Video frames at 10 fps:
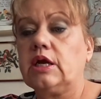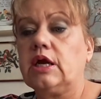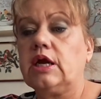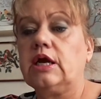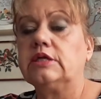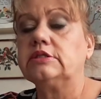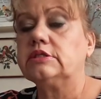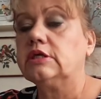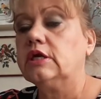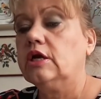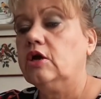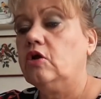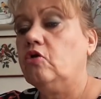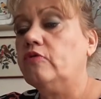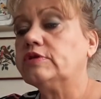And
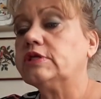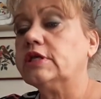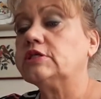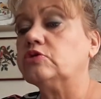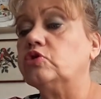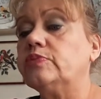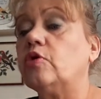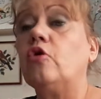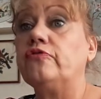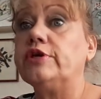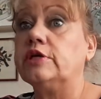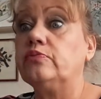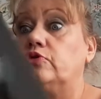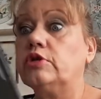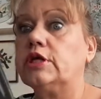obviously this is going to be all vegan
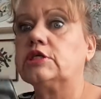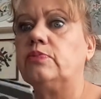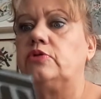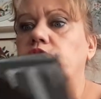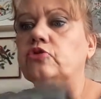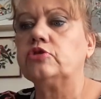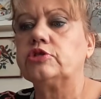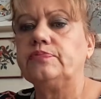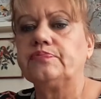beauty this month, good.